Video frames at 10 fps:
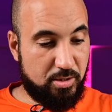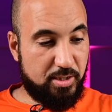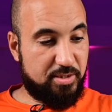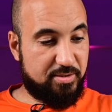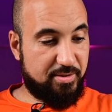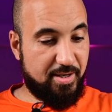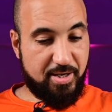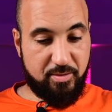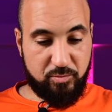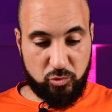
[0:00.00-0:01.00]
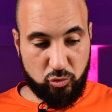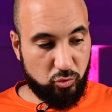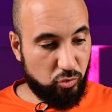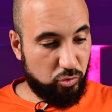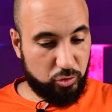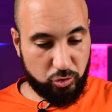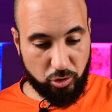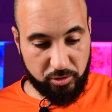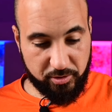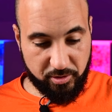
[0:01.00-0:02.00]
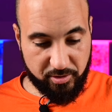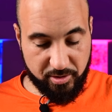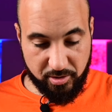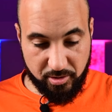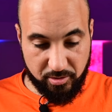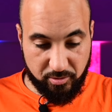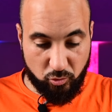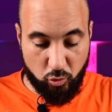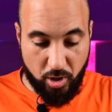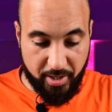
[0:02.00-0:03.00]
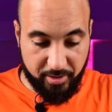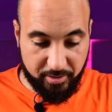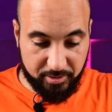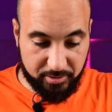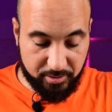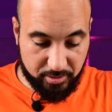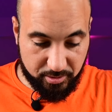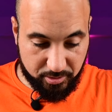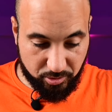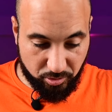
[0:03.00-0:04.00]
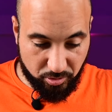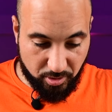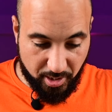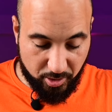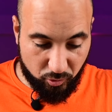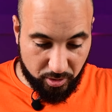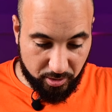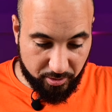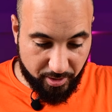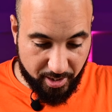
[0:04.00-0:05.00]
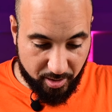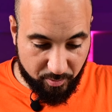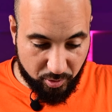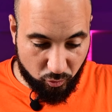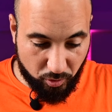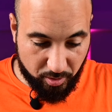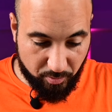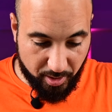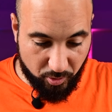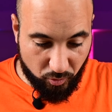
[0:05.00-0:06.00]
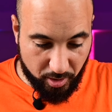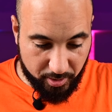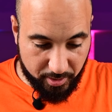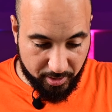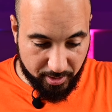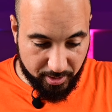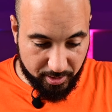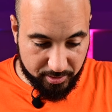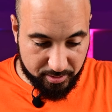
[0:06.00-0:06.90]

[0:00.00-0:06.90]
It's time to solder the wires, so I will grab one by one and